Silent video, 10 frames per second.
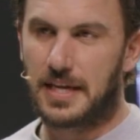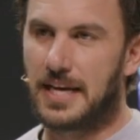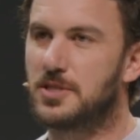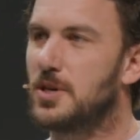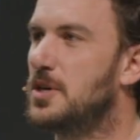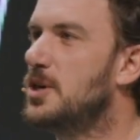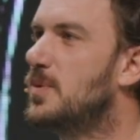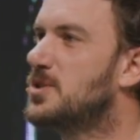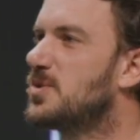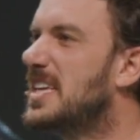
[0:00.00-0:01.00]
And so you know
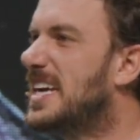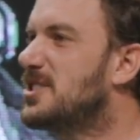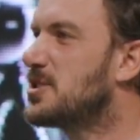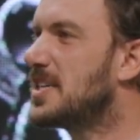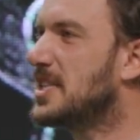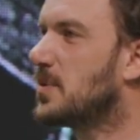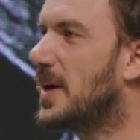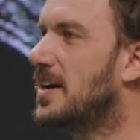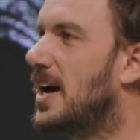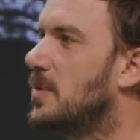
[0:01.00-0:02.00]
what's really interesting, the
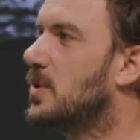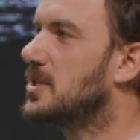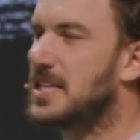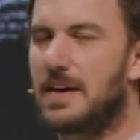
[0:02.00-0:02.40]
way God works?